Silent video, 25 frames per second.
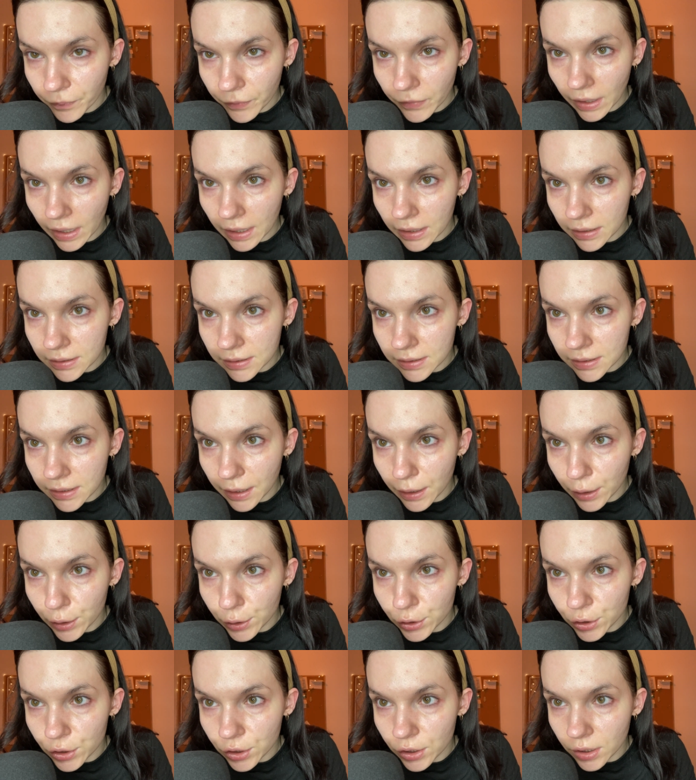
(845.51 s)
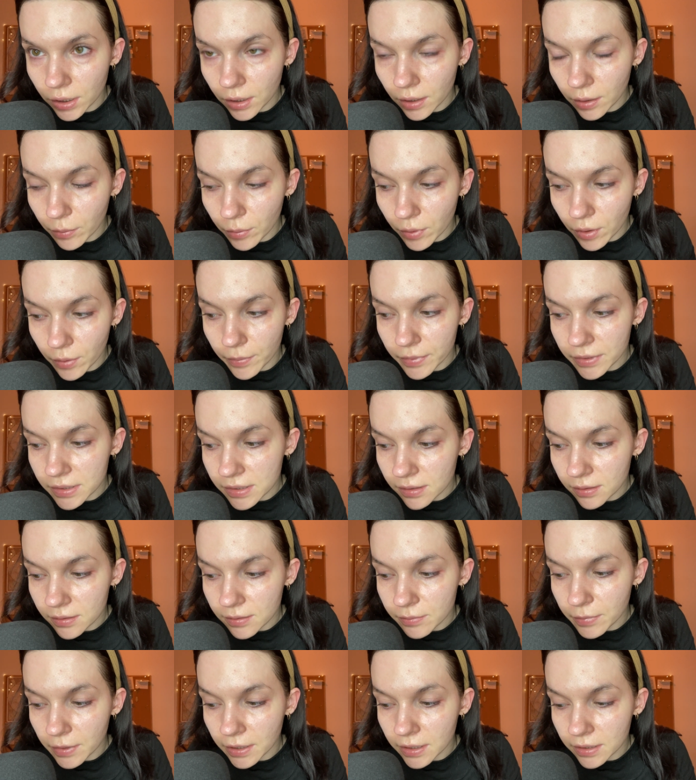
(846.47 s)
anti-aging
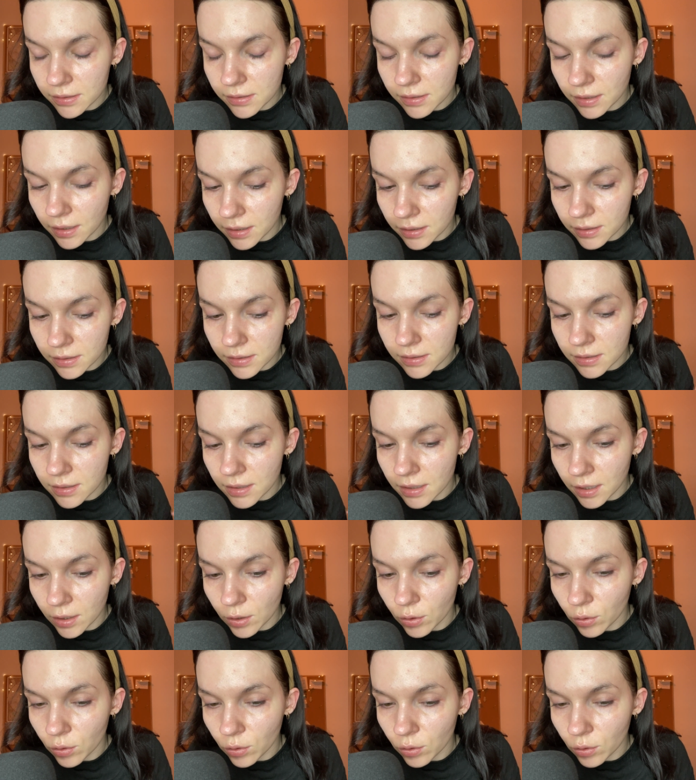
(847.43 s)
purposes, because it is the